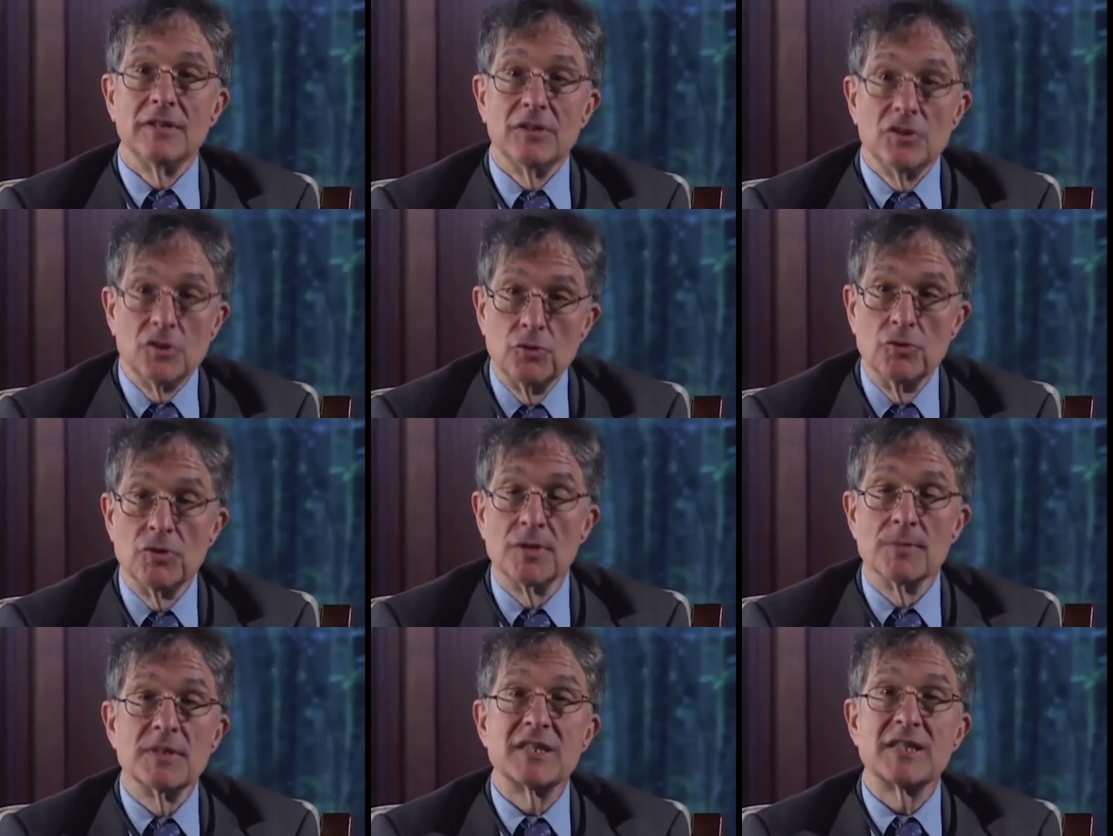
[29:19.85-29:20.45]
do
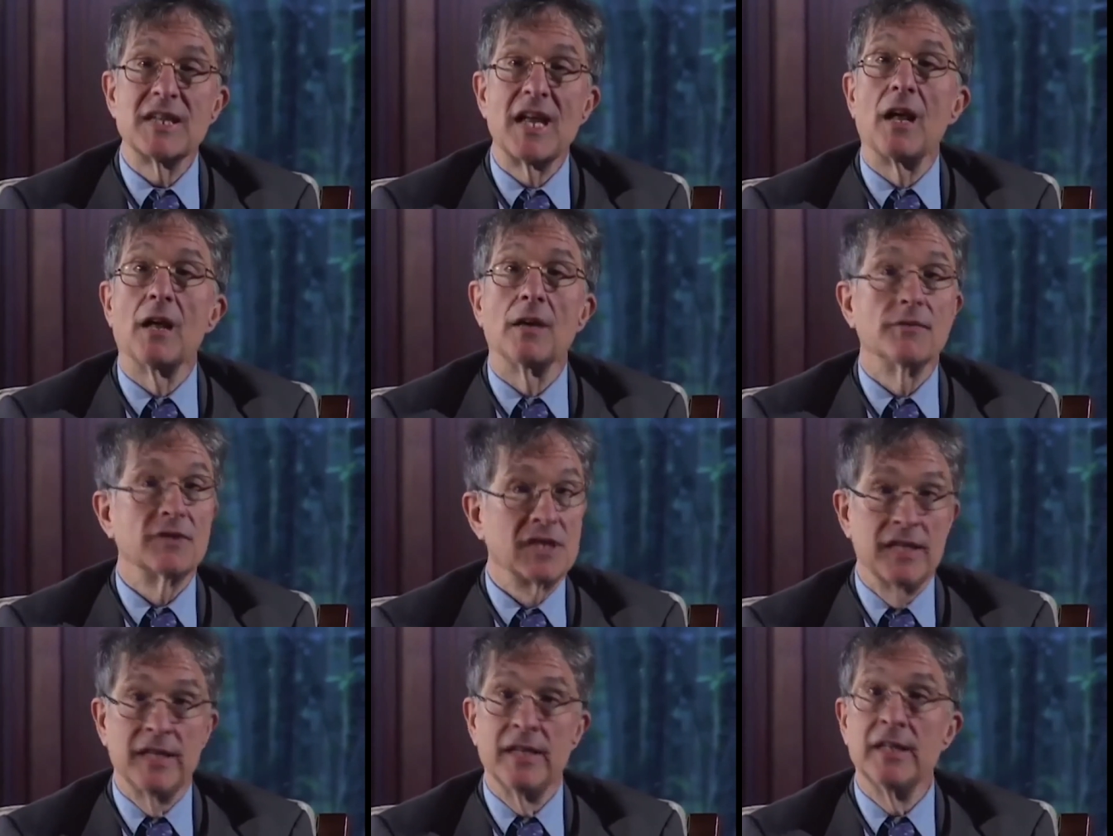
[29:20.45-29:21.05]

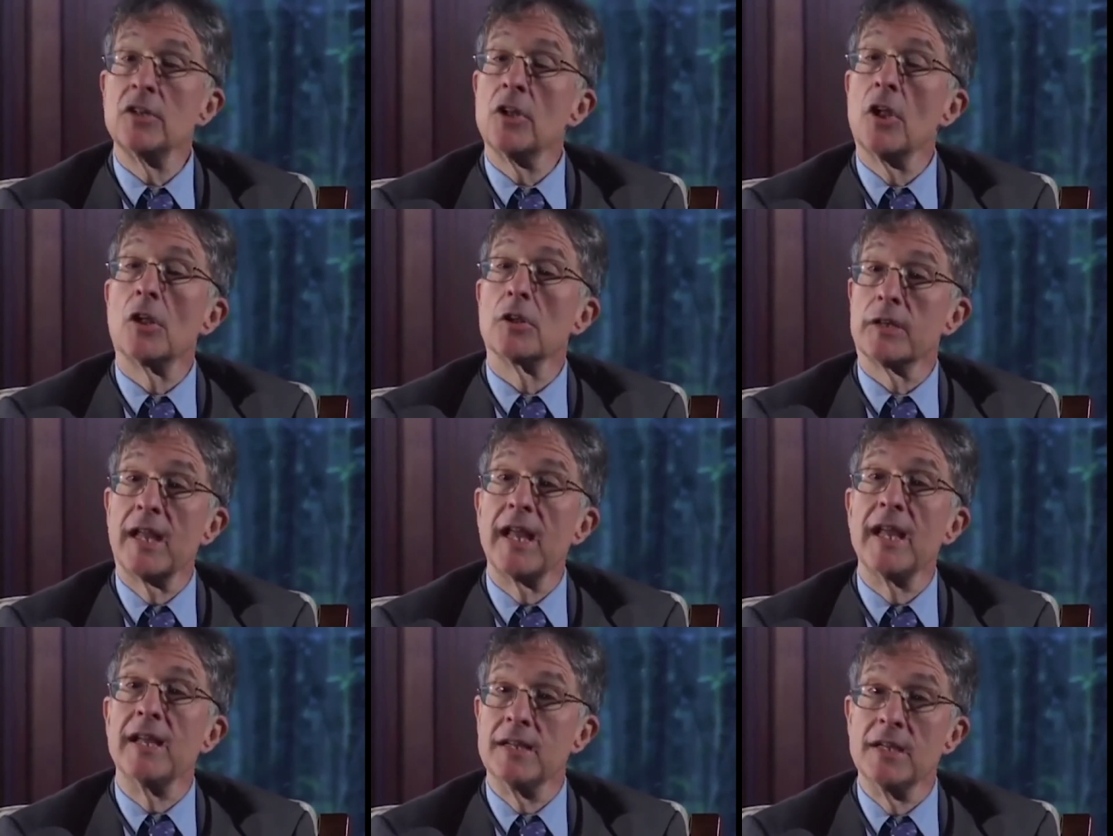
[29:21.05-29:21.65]
themselves and
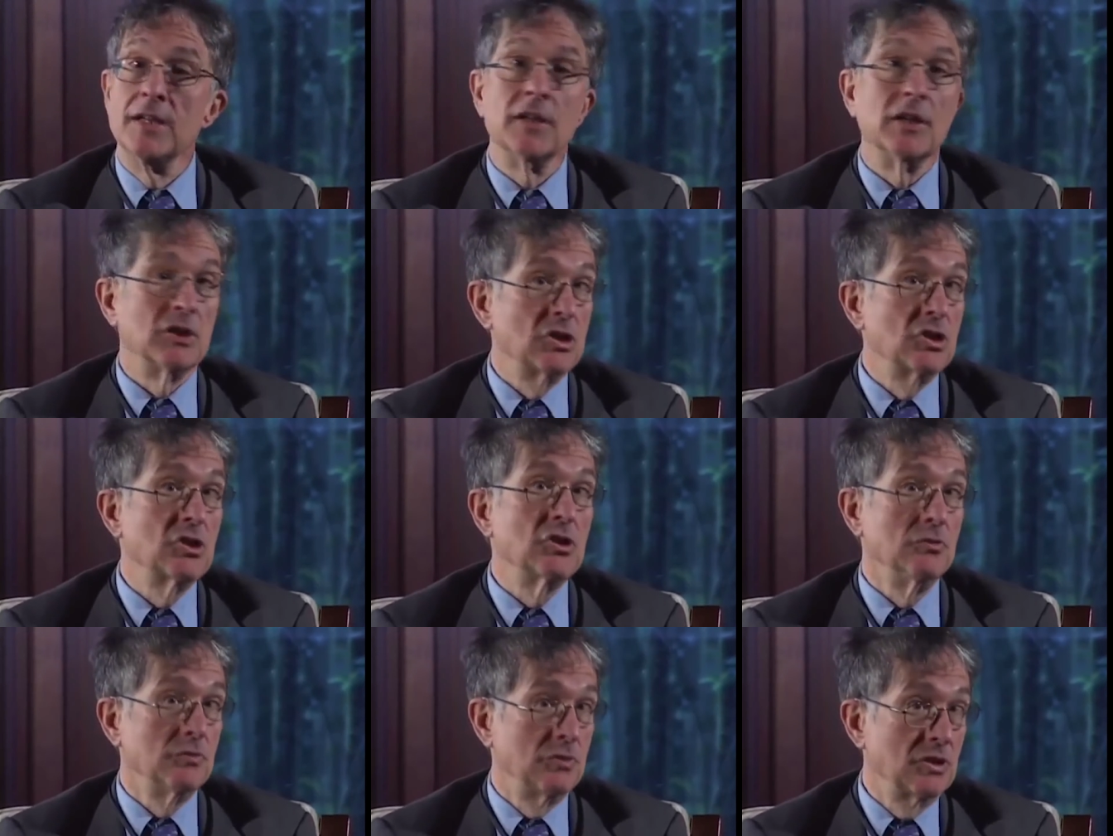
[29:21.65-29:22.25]
inculcate in their
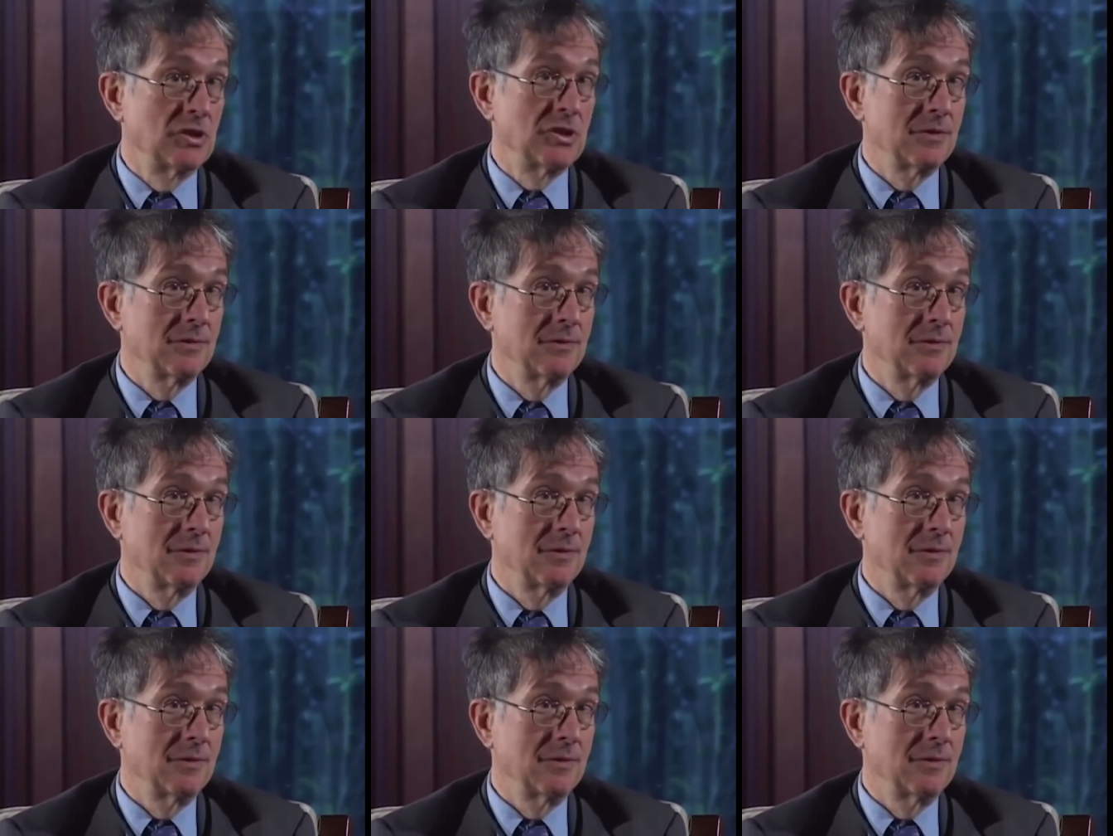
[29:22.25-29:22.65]
students.